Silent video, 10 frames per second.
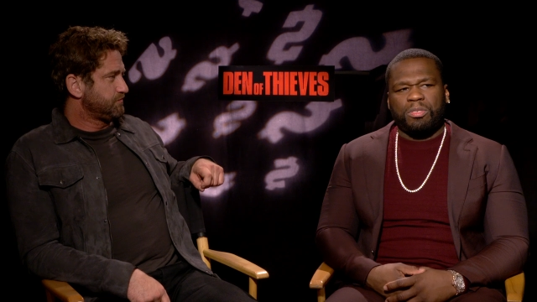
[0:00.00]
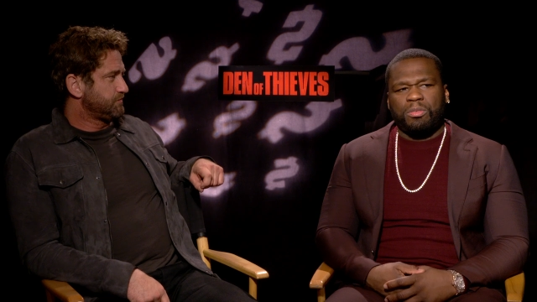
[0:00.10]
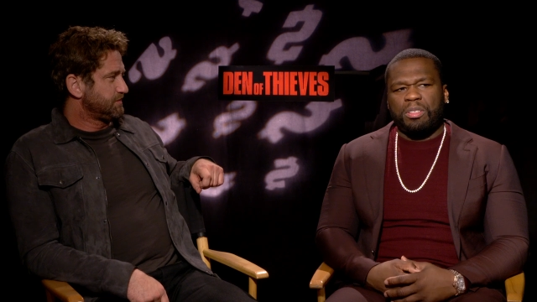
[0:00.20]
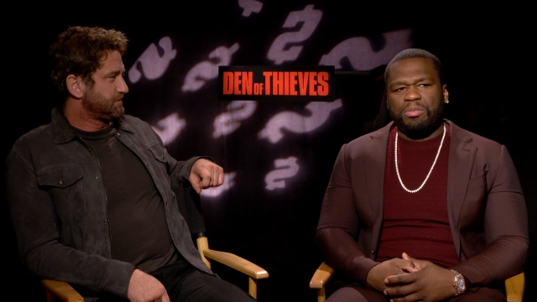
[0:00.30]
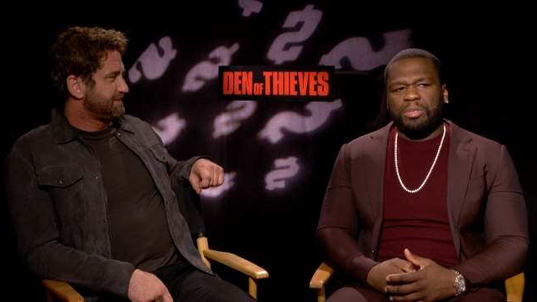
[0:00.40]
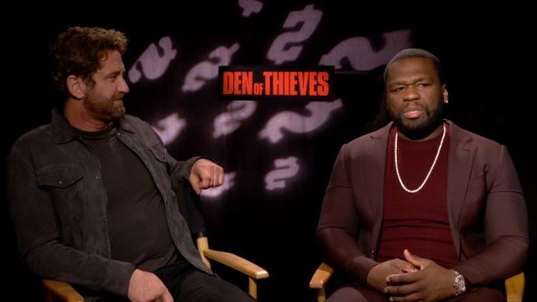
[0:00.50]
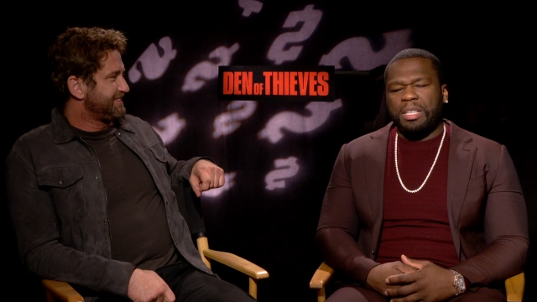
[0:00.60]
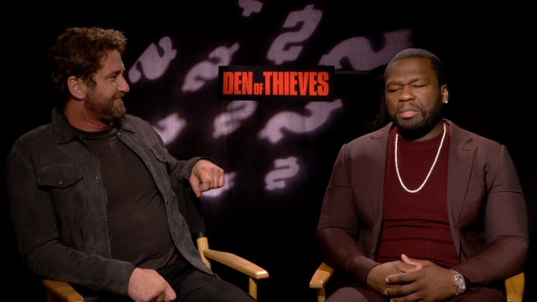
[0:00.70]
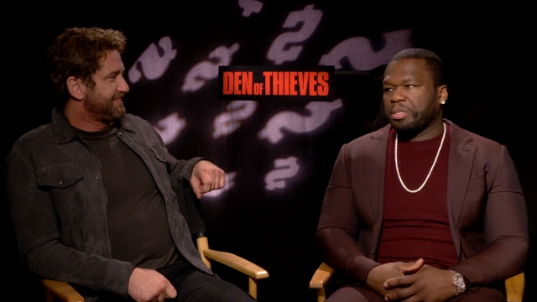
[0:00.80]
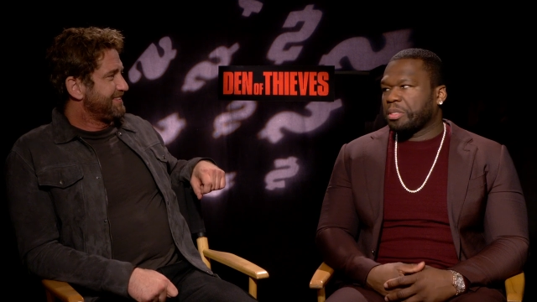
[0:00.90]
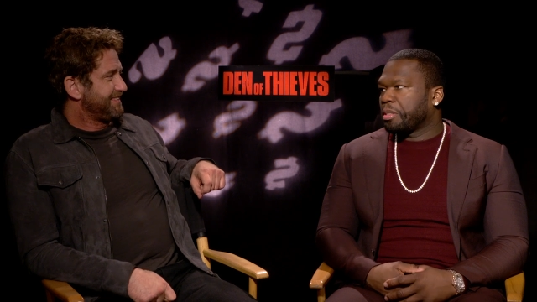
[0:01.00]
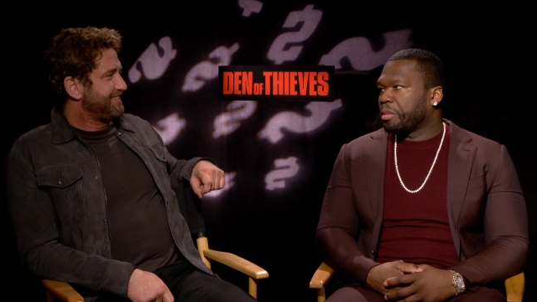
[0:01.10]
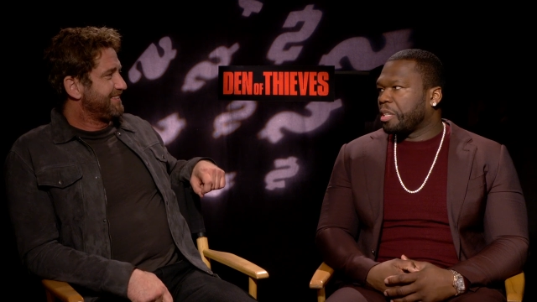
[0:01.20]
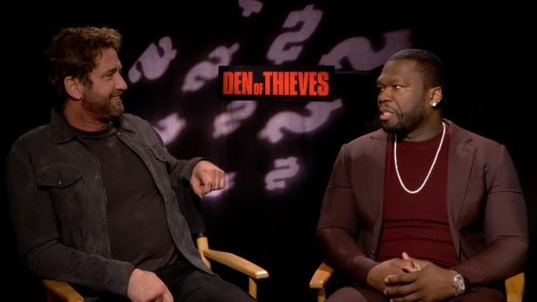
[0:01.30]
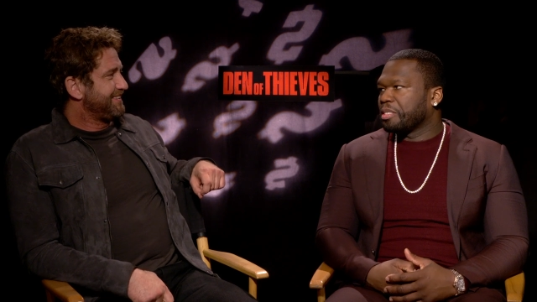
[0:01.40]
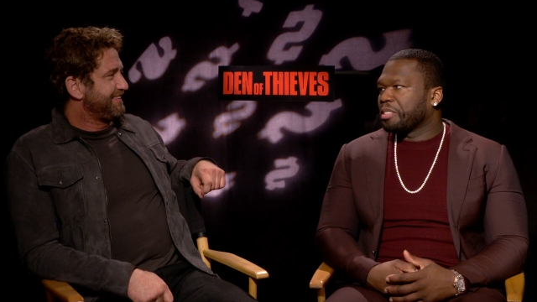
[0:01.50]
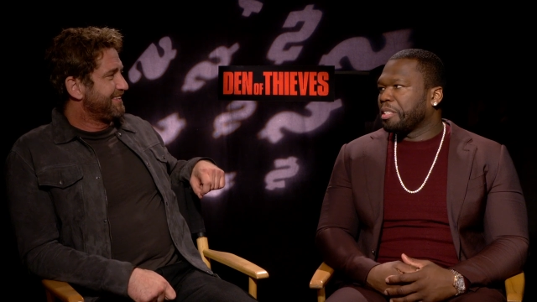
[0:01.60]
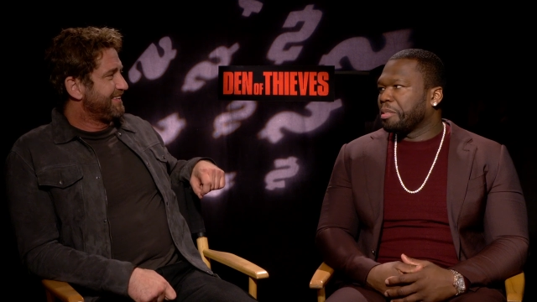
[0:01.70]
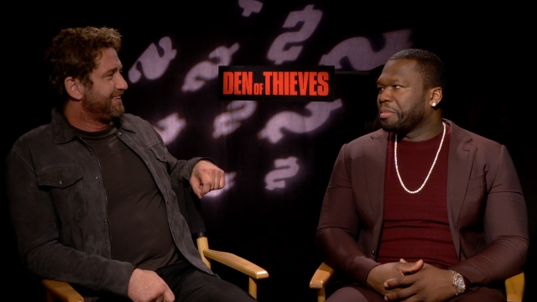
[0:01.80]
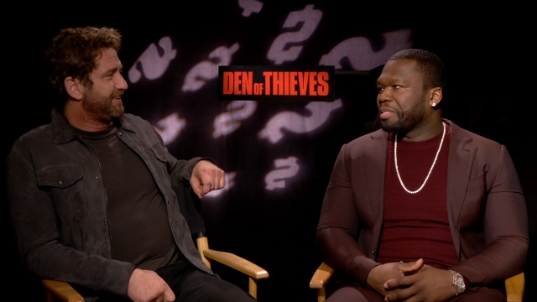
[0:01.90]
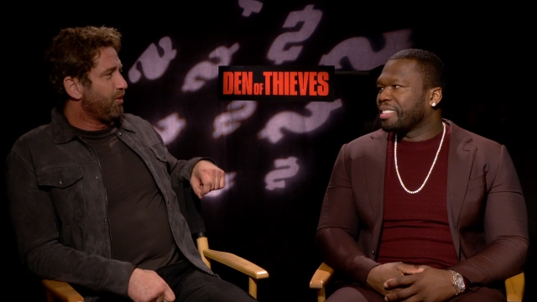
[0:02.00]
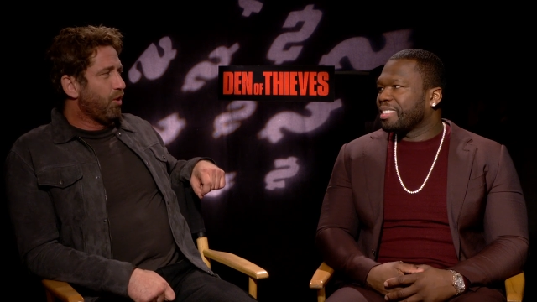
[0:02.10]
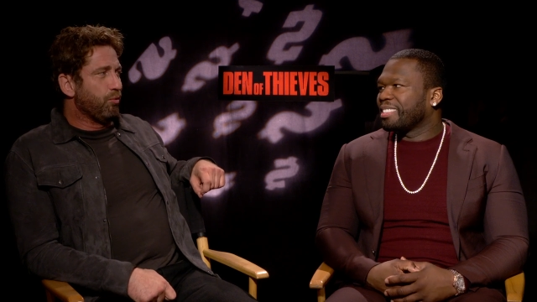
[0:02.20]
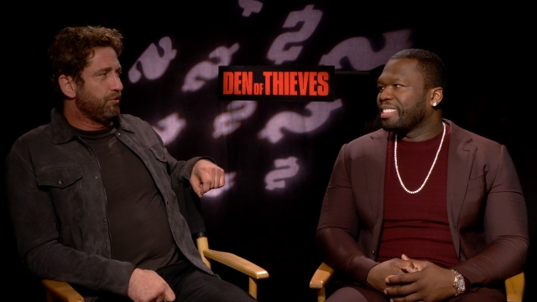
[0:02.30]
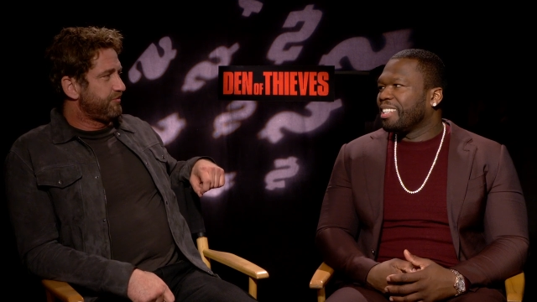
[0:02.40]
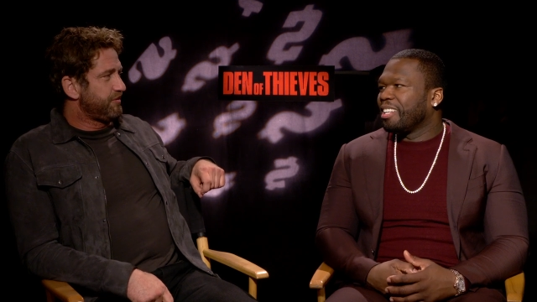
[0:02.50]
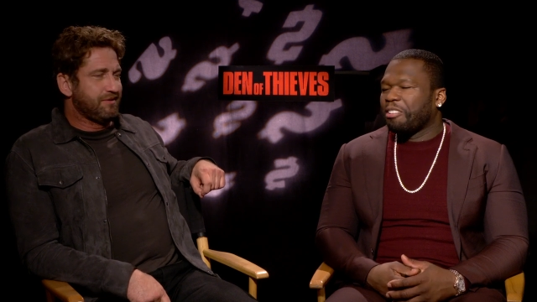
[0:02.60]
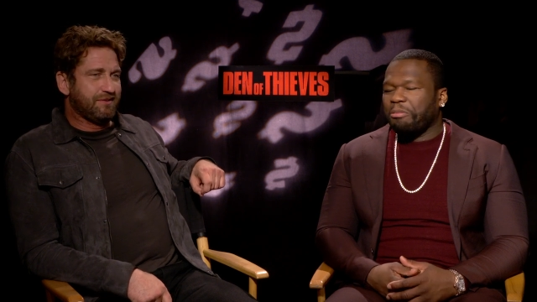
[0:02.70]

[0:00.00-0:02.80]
Speaker 1: quite a few times at the gun jam. Always.